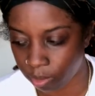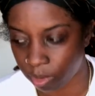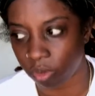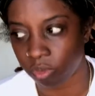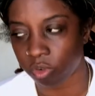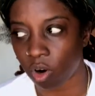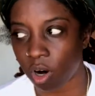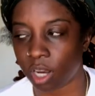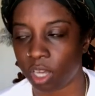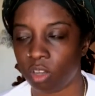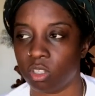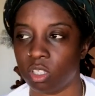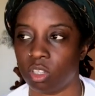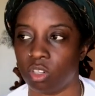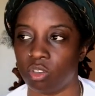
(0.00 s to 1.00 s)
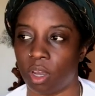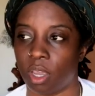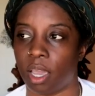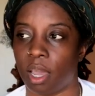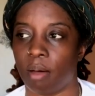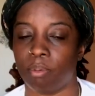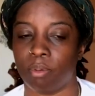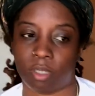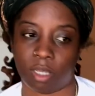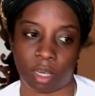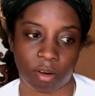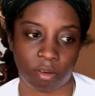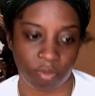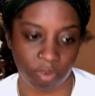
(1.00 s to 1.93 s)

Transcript: Before I used to drink apple cider